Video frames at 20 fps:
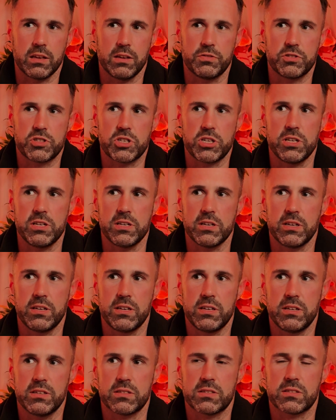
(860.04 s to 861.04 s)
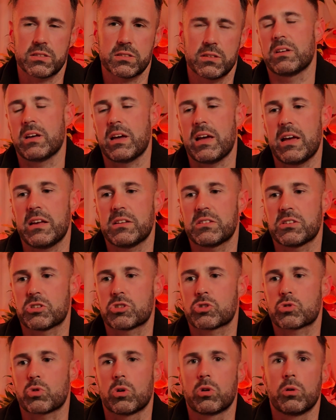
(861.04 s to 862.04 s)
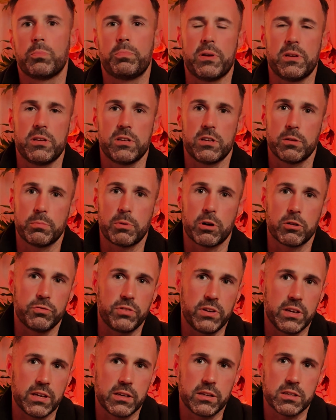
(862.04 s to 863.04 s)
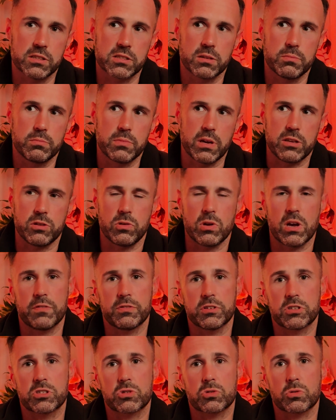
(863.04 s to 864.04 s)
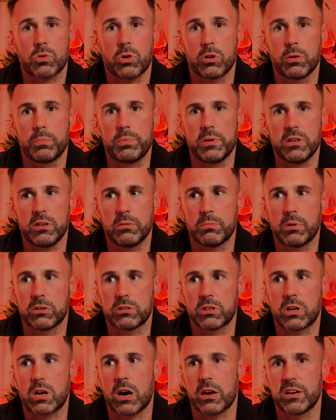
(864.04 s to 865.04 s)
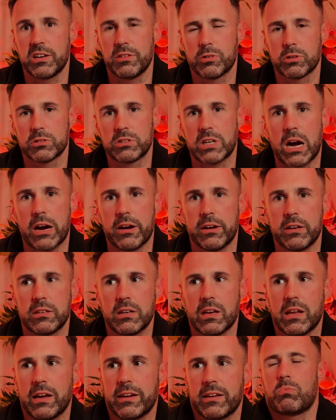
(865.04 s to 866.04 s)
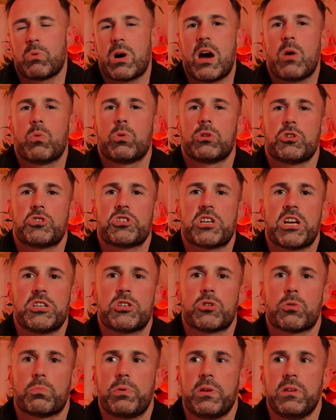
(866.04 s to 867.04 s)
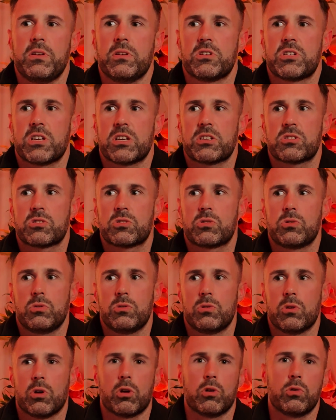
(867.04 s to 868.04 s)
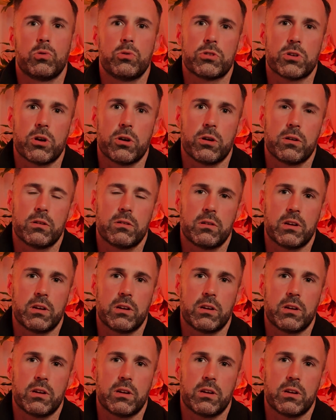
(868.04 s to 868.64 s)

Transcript: If she has a strong opinion about veganism and you have a strong opinion about the carnivore diet, like, why would you change your opinion just to not lose her?